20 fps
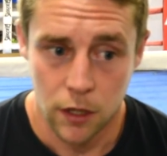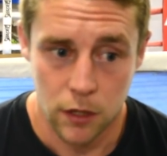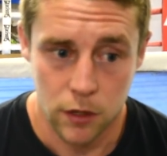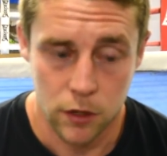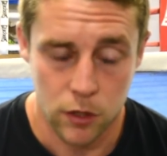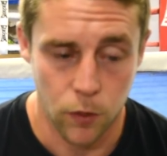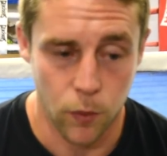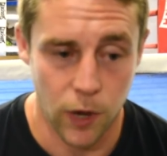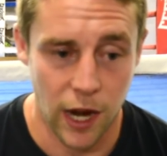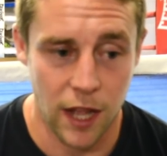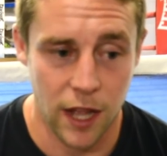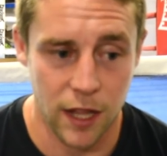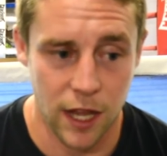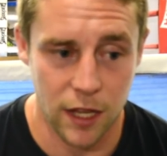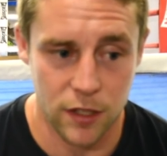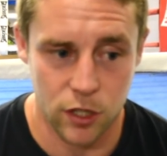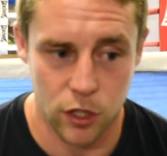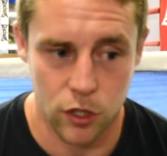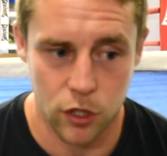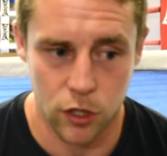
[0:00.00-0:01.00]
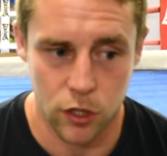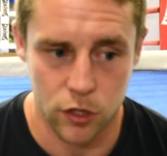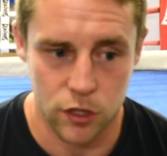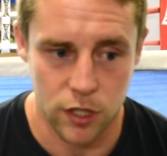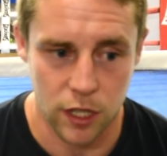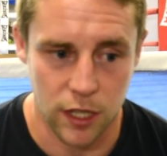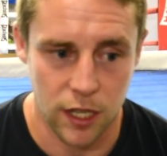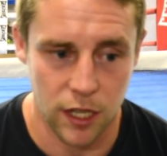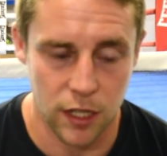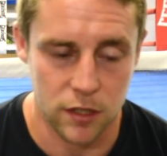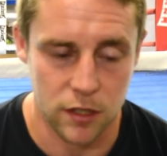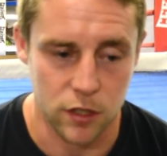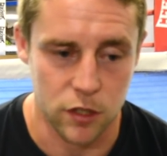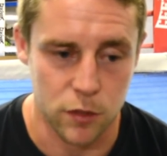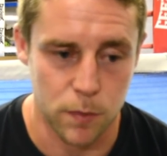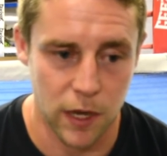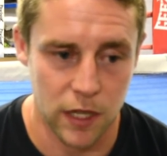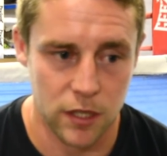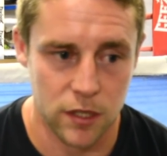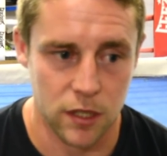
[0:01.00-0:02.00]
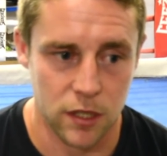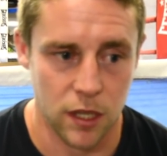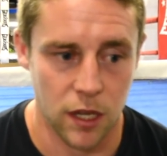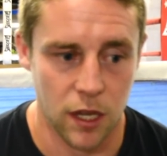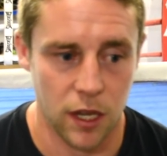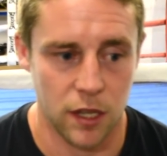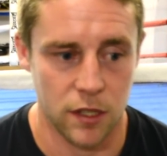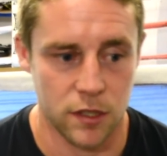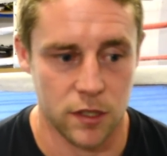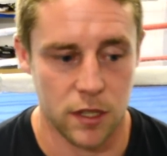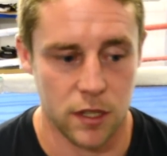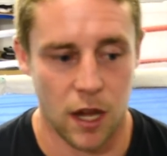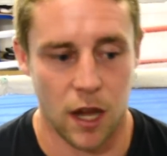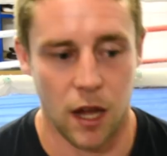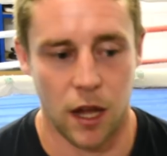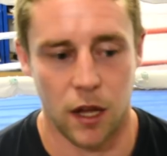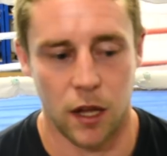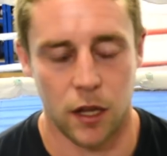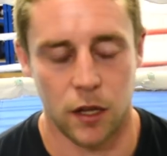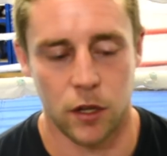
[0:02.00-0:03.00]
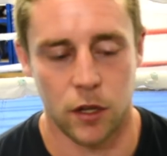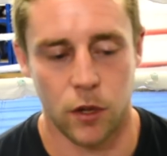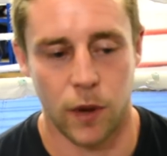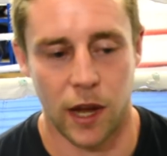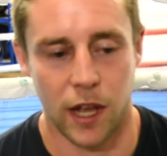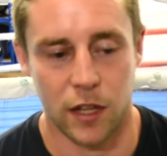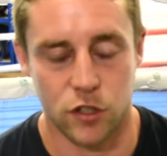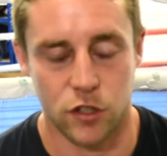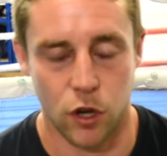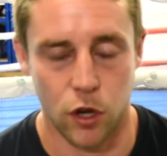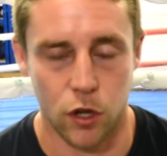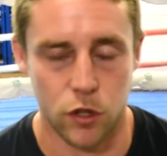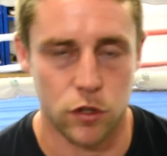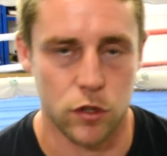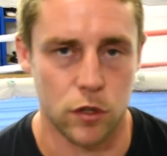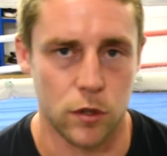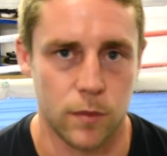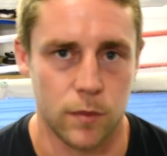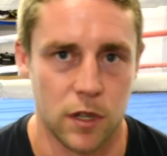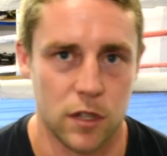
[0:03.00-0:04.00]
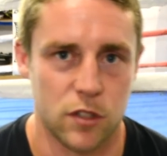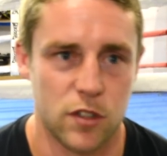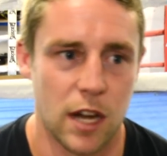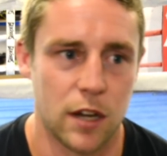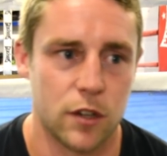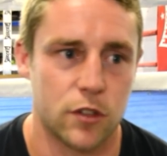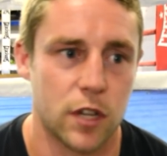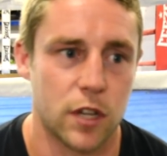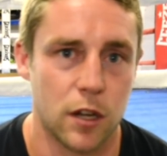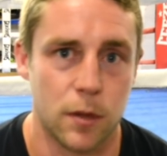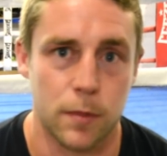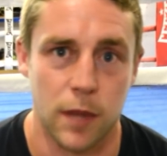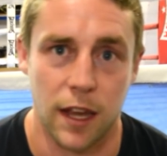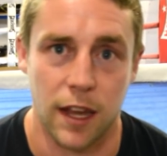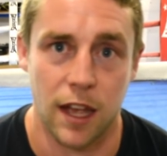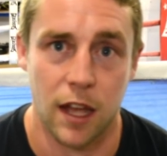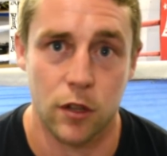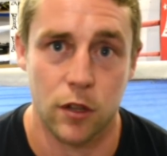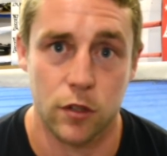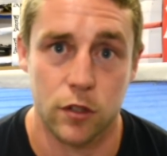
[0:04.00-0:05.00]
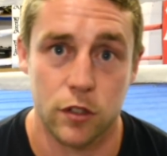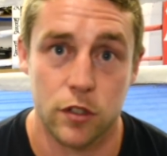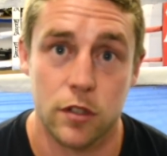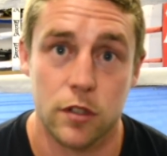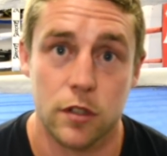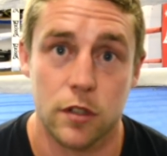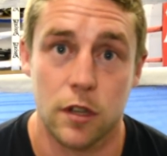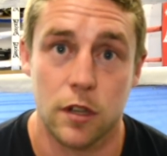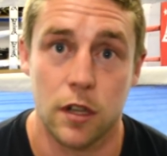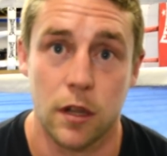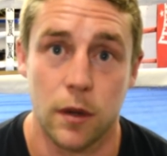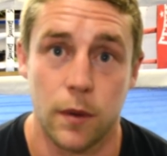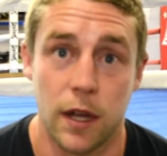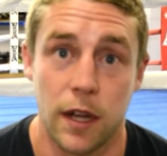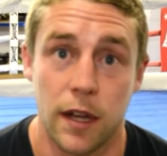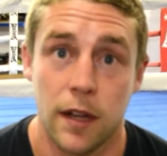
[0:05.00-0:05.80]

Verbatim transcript: the way I like to coach the kids, especially, is and the way I talk to them. I try and treat them like adults in a way.